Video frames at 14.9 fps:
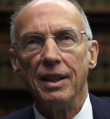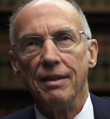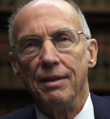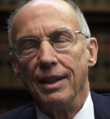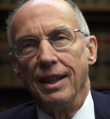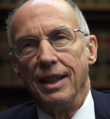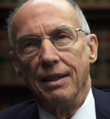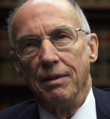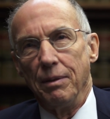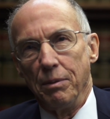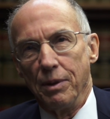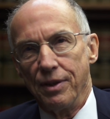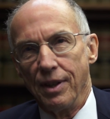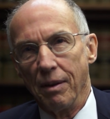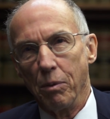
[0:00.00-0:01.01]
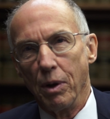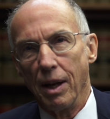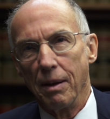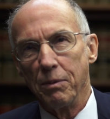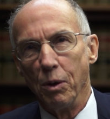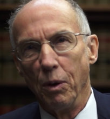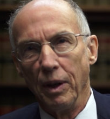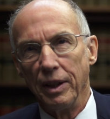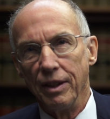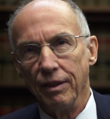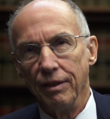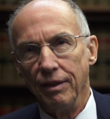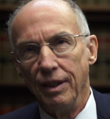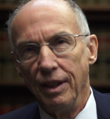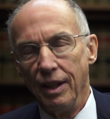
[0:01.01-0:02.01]
He said, well, I'm going
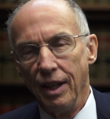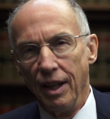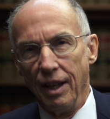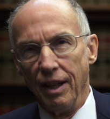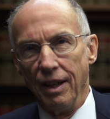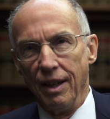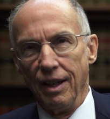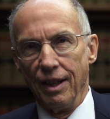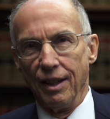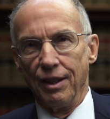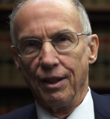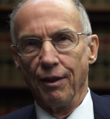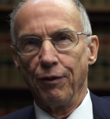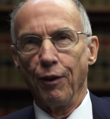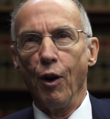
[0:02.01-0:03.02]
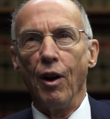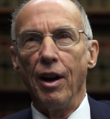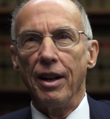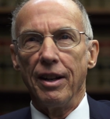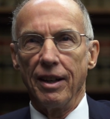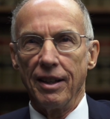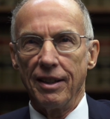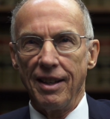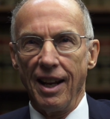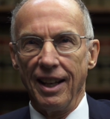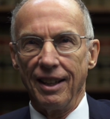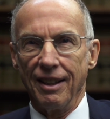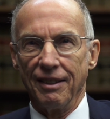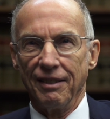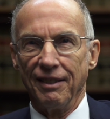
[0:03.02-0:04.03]
to Florida to
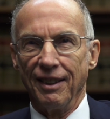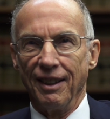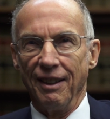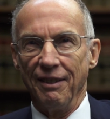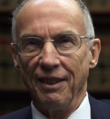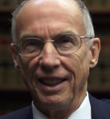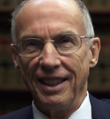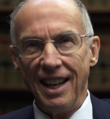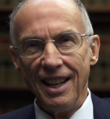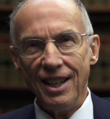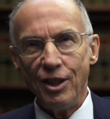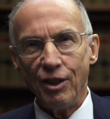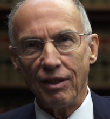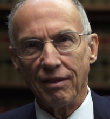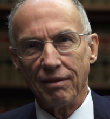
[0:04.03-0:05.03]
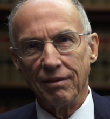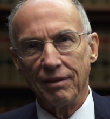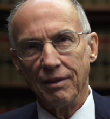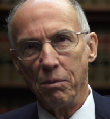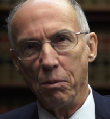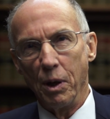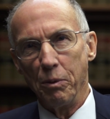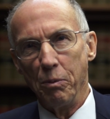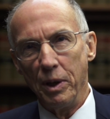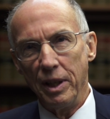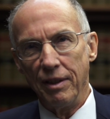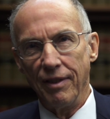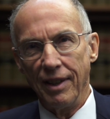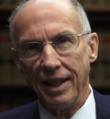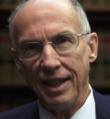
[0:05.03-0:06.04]
take a vacation, 1
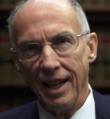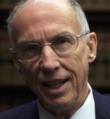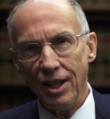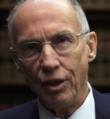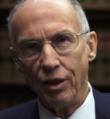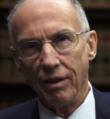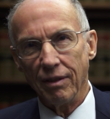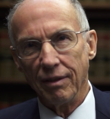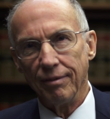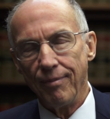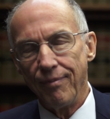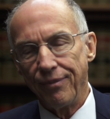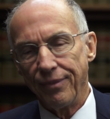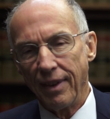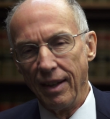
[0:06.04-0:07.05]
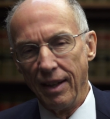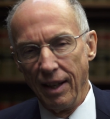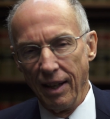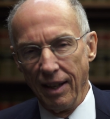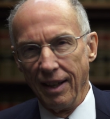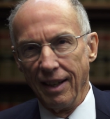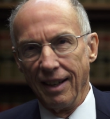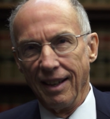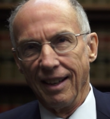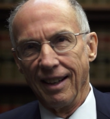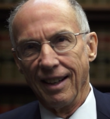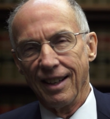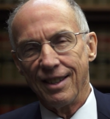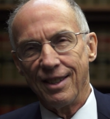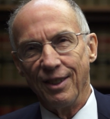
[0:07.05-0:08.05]
week vacation.
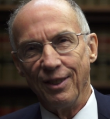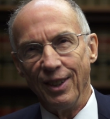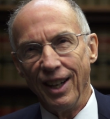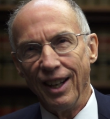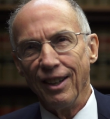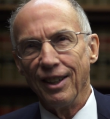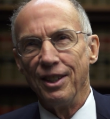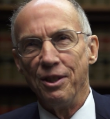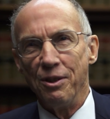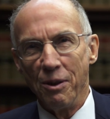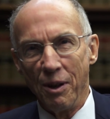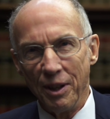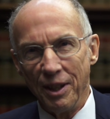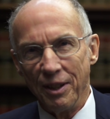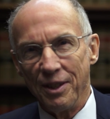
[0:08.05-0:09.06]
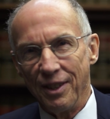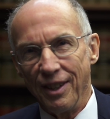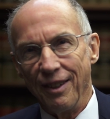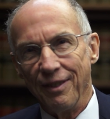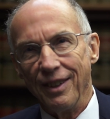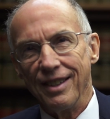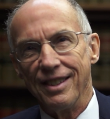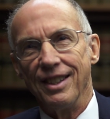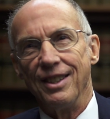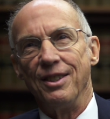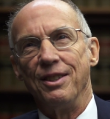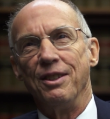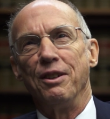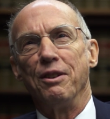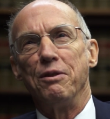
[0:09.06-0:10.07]
I said, well, enjoy yourself. I
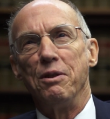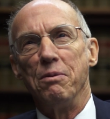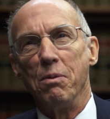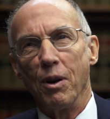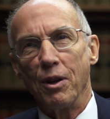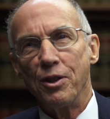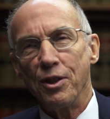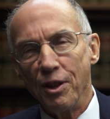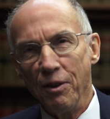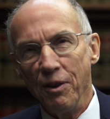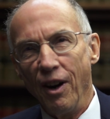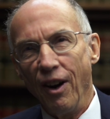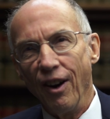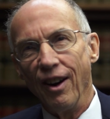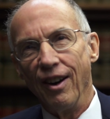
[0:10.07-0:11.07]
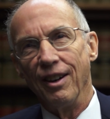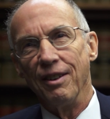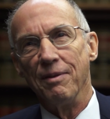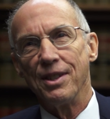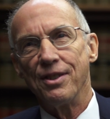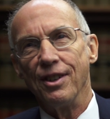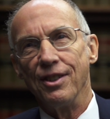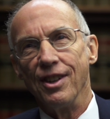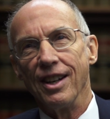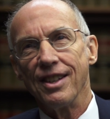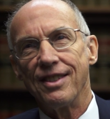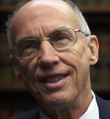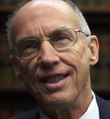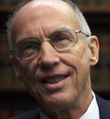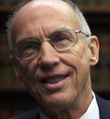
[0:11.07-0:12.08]
said, you know, you work so hard, Mr.
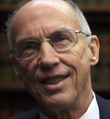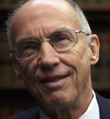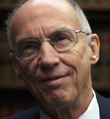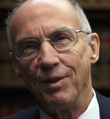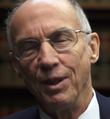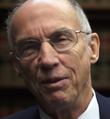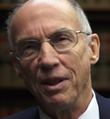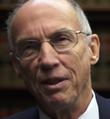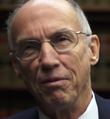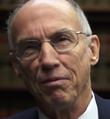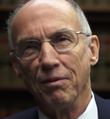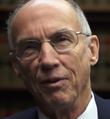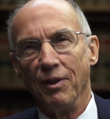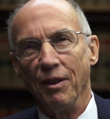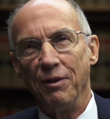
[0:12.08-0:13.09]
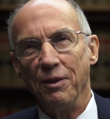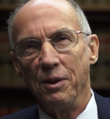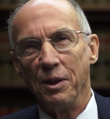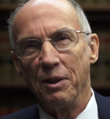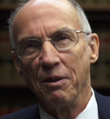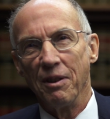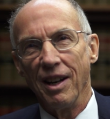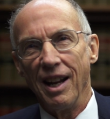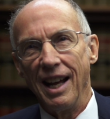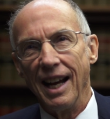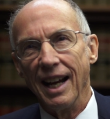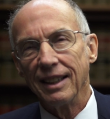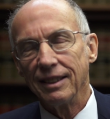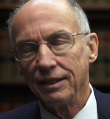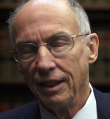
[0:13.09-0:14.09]
Justice, you can afford to
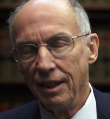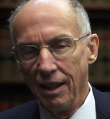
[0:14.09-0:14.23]
relax.